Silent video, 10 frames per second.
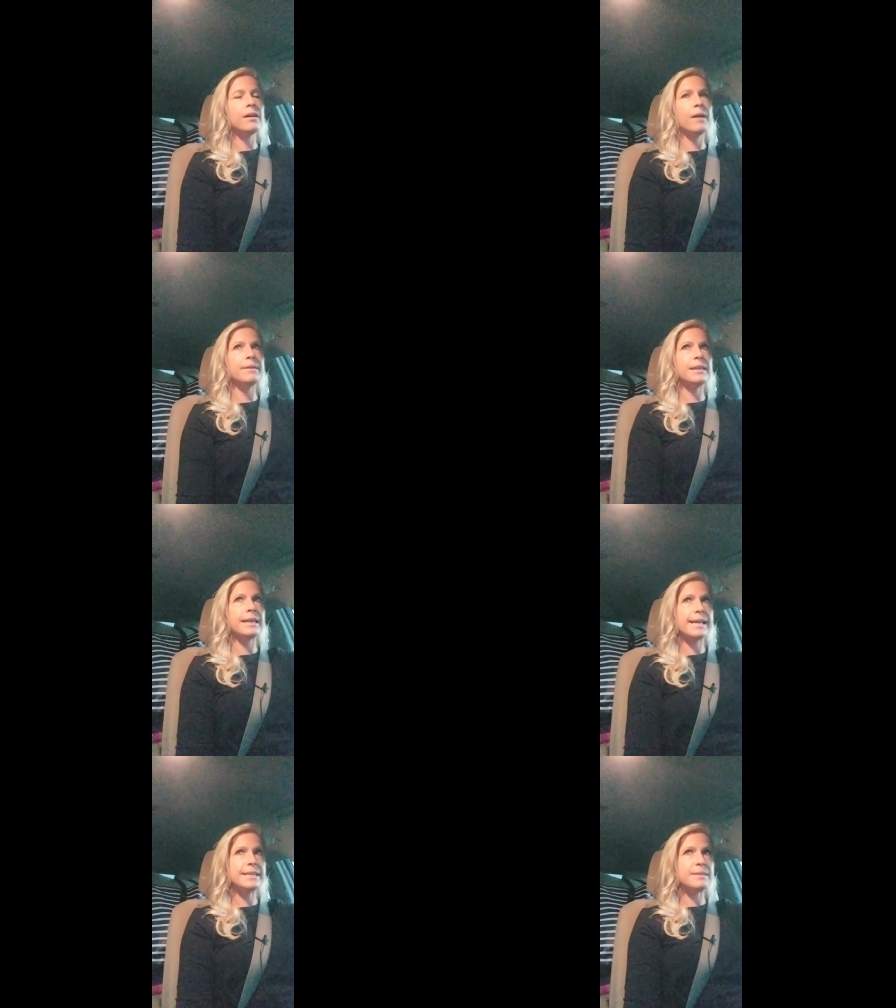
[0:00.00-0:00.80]
I'm being
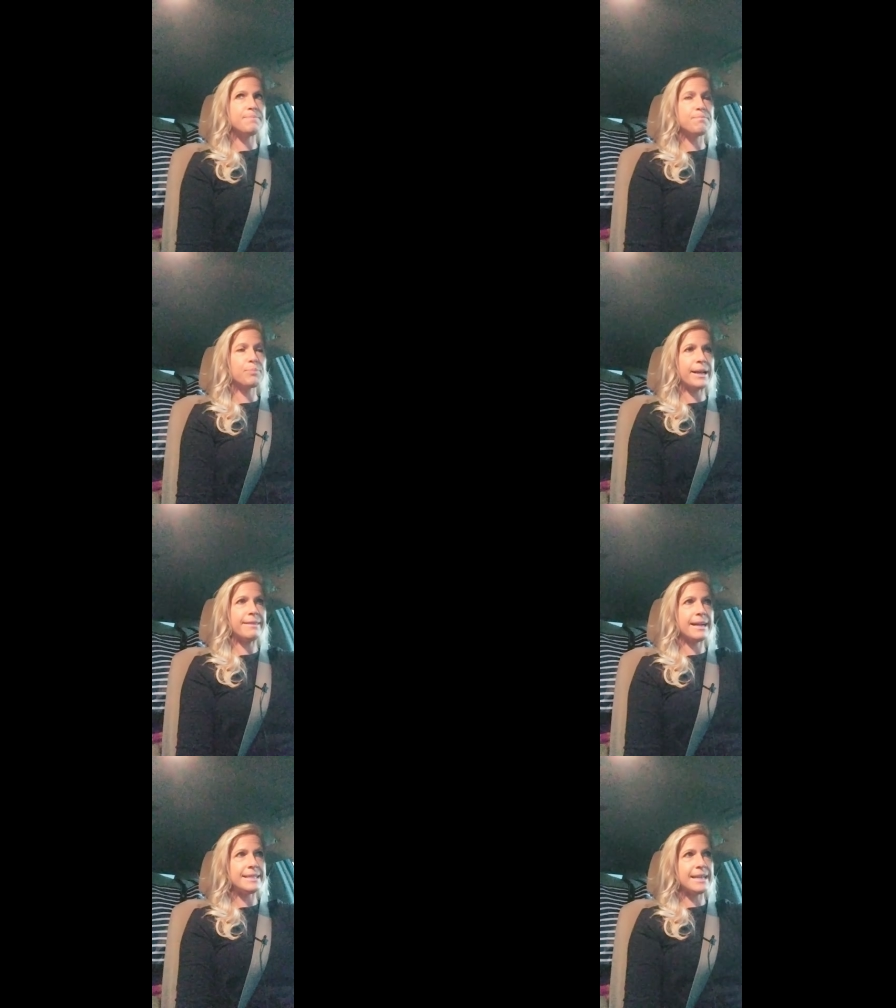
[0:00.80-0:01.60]
guided to break
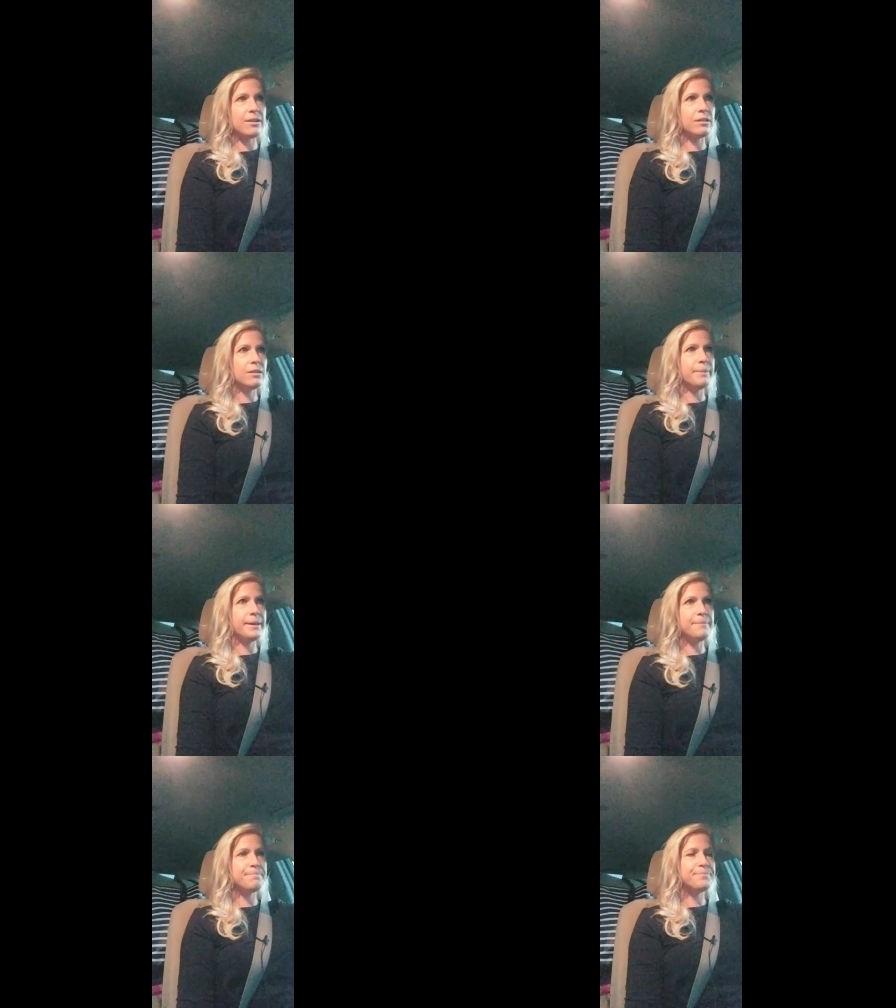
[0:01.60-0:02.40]
that down a little bit.